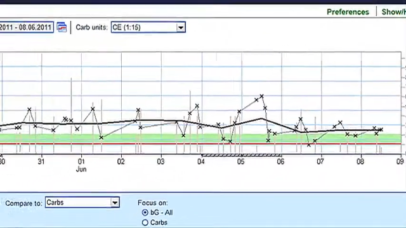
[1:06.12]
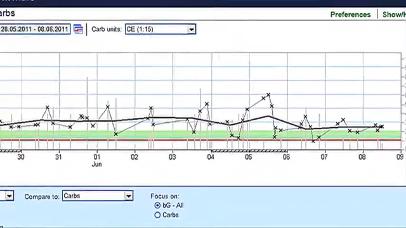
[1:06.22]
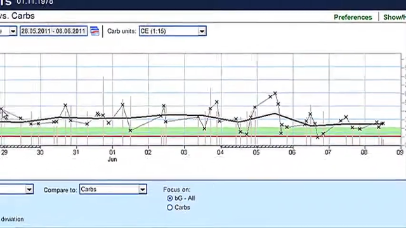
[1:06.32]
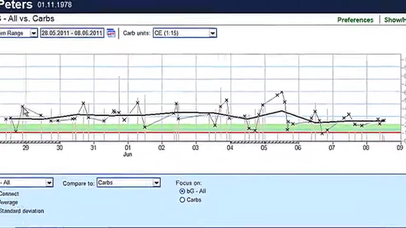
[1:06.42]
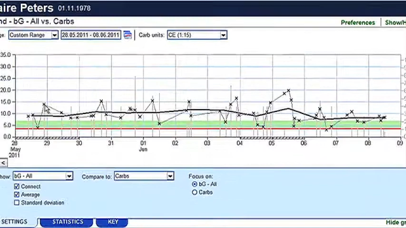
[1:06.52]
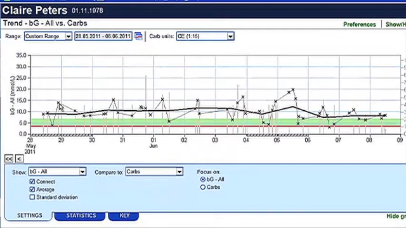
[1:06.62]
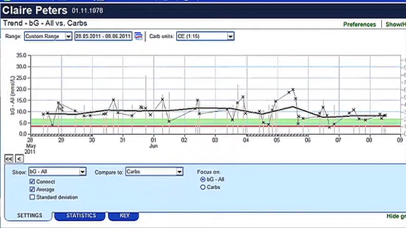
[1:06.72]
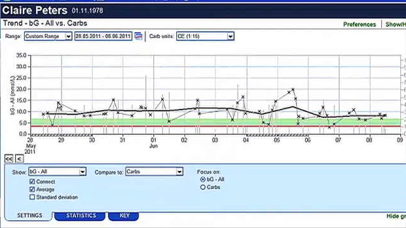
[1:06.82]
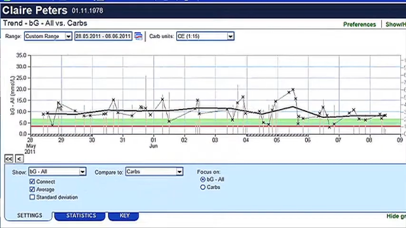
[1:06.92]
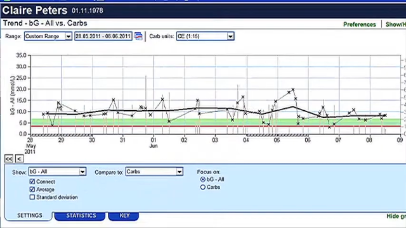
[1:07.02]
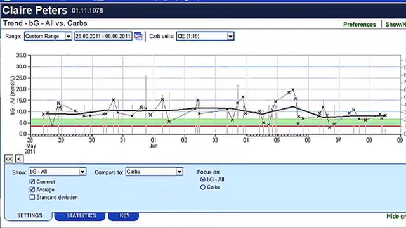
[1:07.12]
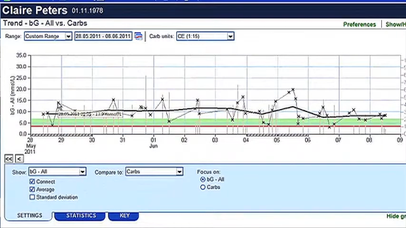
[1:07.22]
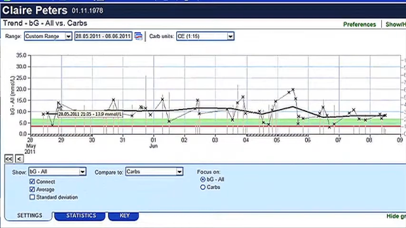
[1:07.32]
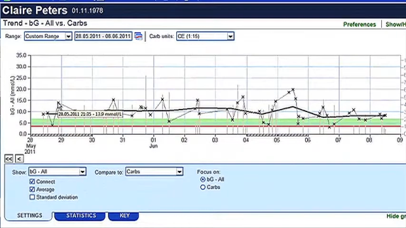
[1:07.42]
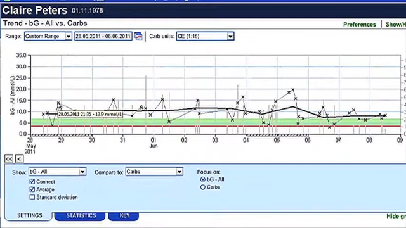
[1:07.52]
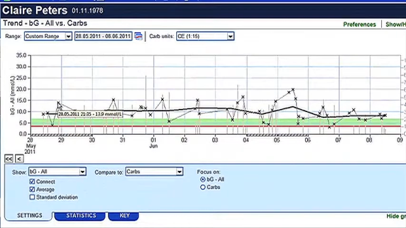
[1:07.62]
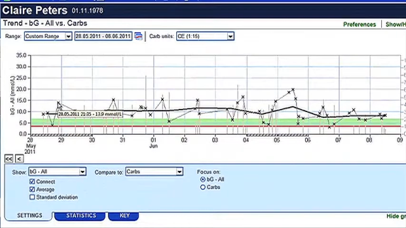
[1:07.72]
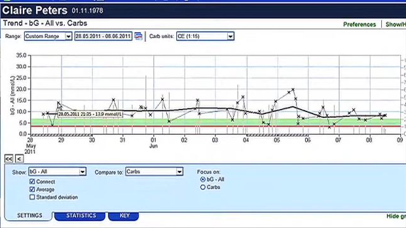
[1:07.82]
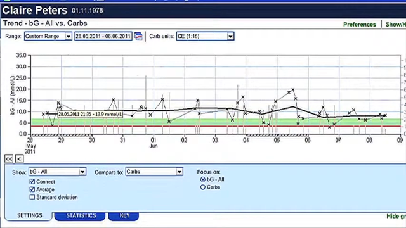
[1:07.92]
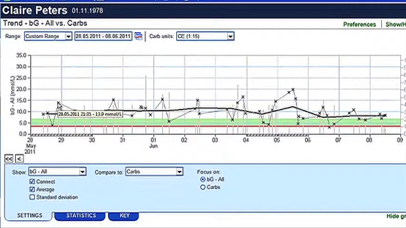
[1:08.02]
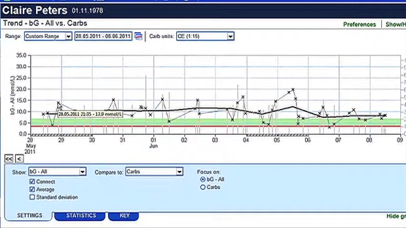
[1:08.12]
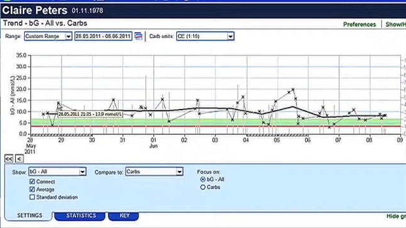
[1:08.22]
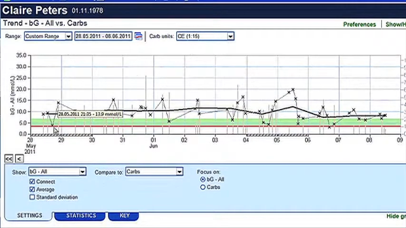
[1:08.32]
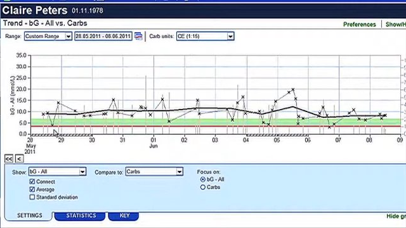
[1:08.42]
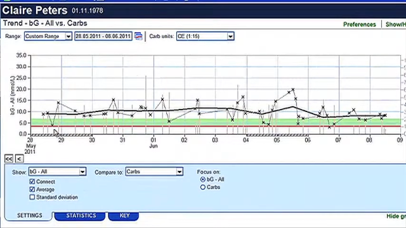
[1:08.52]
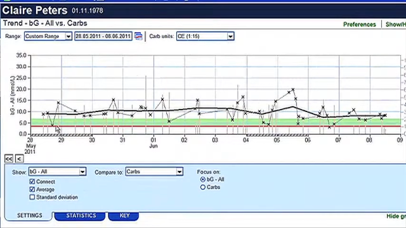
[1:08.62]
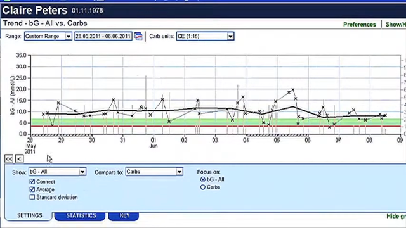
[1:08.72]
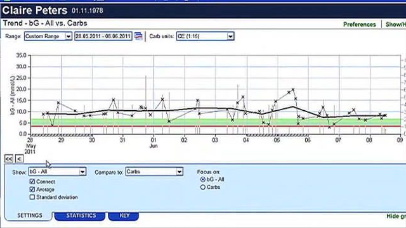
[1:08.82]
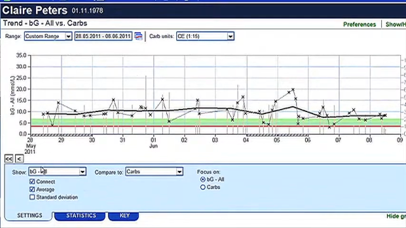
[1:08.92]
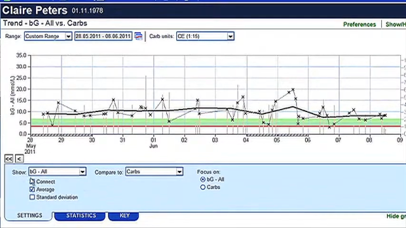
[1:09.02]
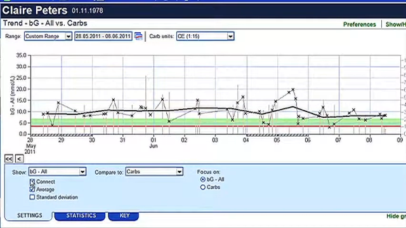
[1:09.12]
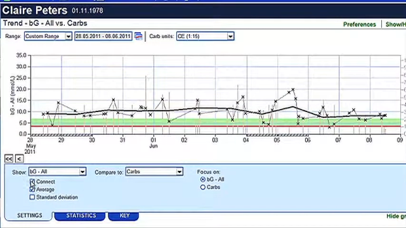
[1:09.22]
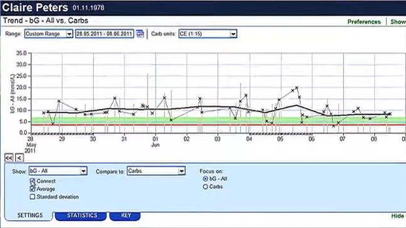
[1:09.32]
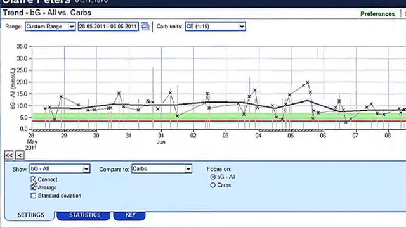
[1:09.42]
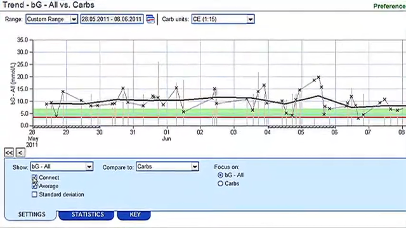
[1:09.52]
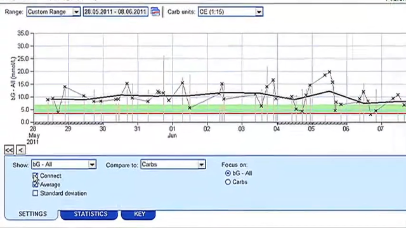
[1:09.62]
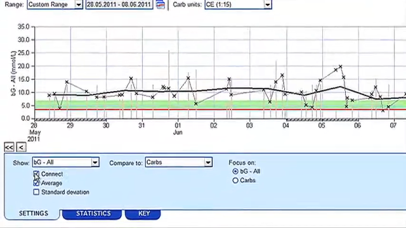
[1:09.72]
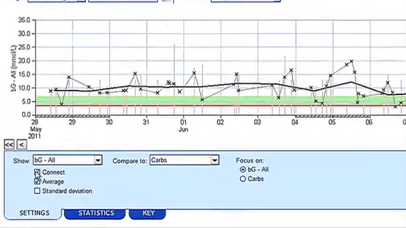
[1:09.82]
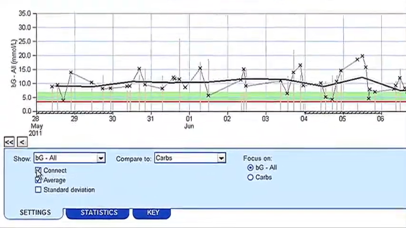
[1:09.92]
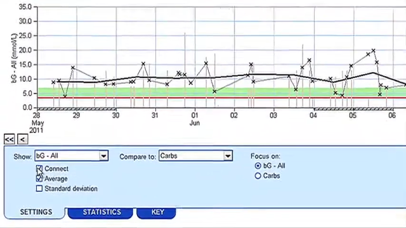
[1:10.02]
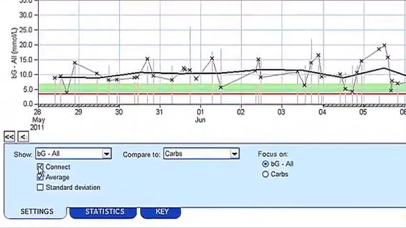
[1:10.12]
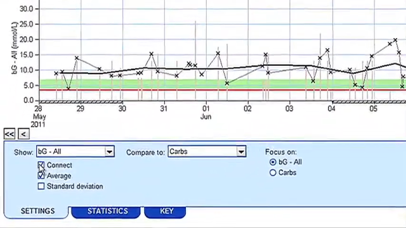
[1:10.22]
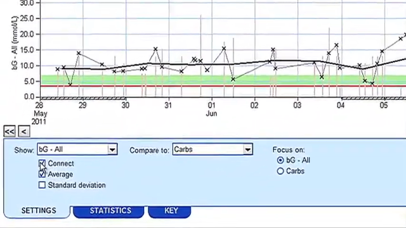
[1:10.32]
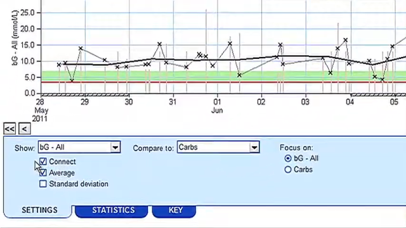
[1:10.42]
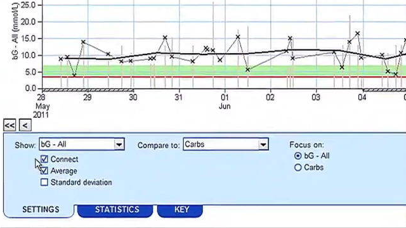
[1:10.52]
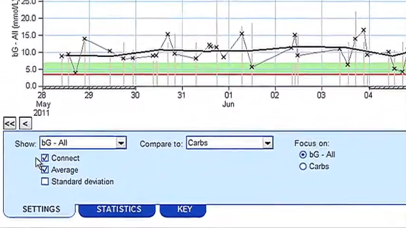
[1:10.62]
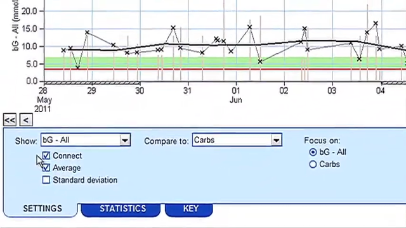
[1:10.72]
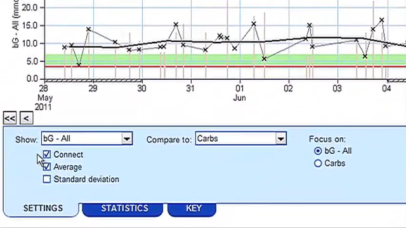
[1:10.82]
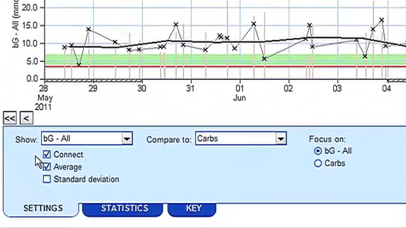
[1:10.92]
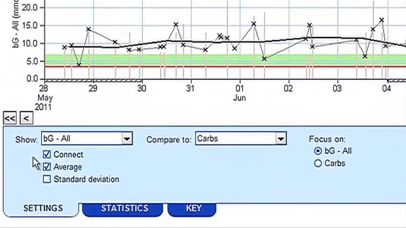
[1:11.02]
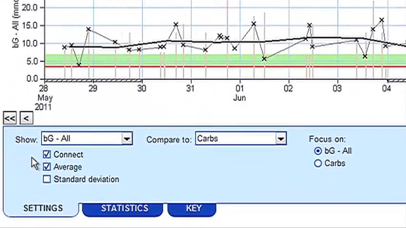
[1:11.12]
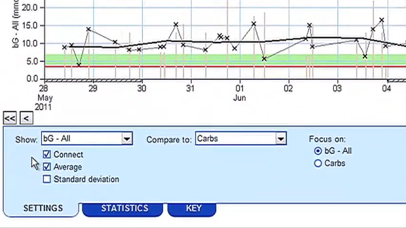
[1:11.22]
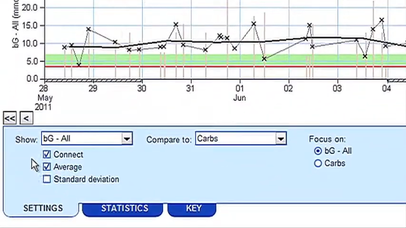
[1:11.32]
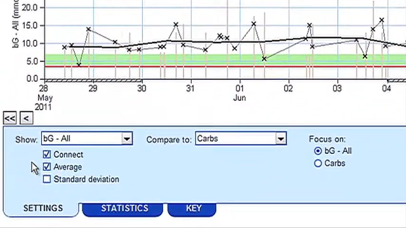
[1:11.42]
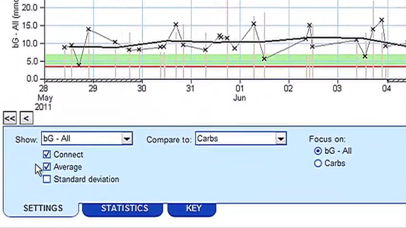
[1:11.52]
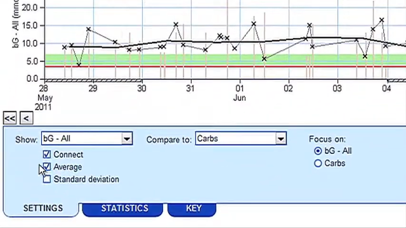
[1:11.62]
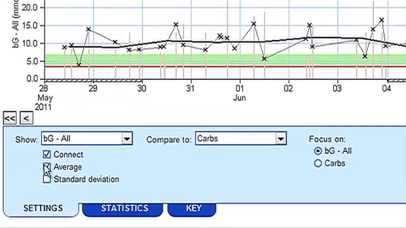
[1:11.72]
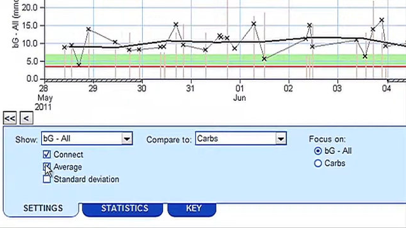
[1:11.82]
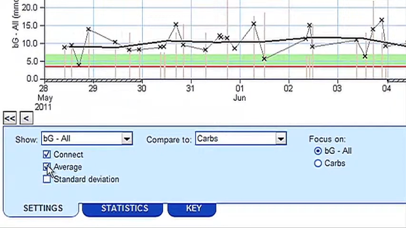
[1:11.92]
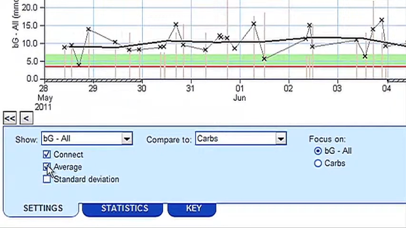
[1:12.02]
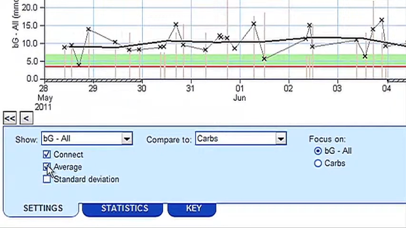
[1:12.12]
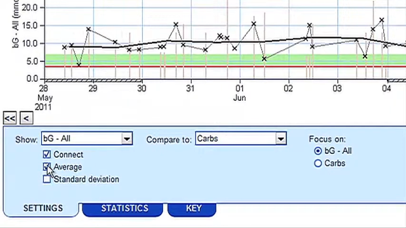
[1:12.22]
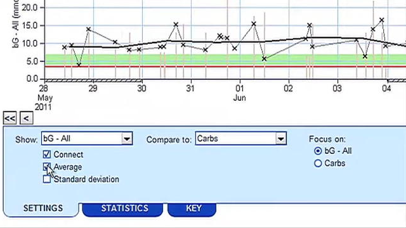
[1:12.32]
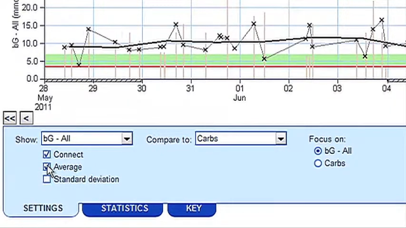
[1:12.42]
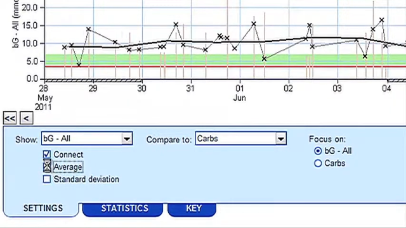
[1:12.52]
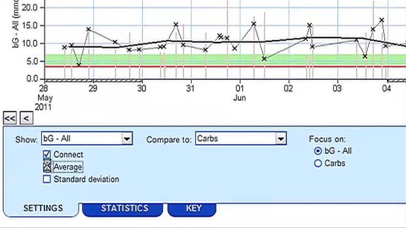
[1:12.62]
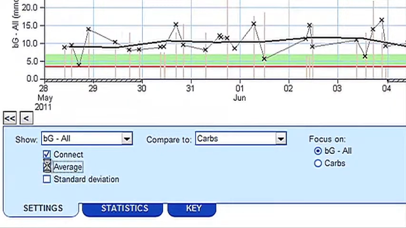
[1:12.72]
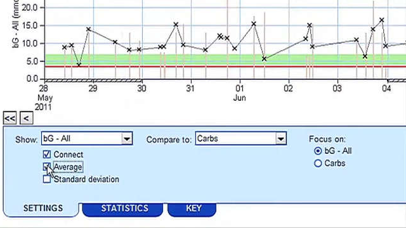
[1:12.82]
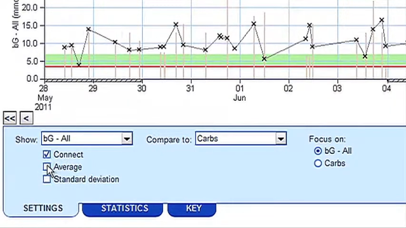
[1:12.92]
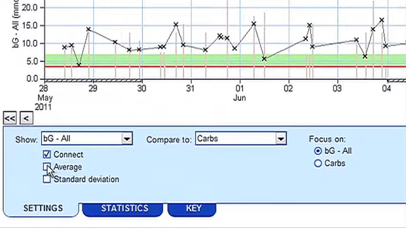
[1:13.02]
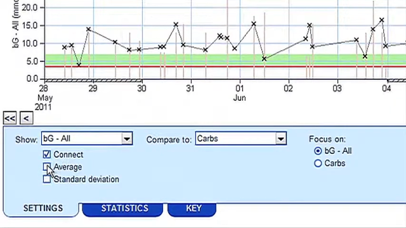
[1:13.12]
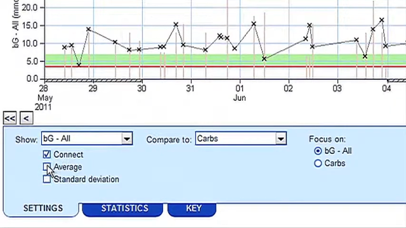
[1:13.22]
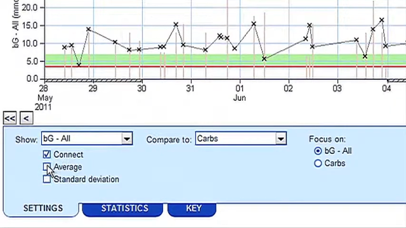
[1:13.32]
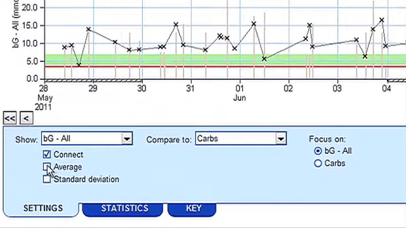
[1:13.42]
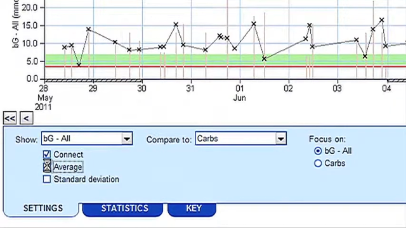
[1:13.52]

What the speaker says: Nobody's mouth can be seen.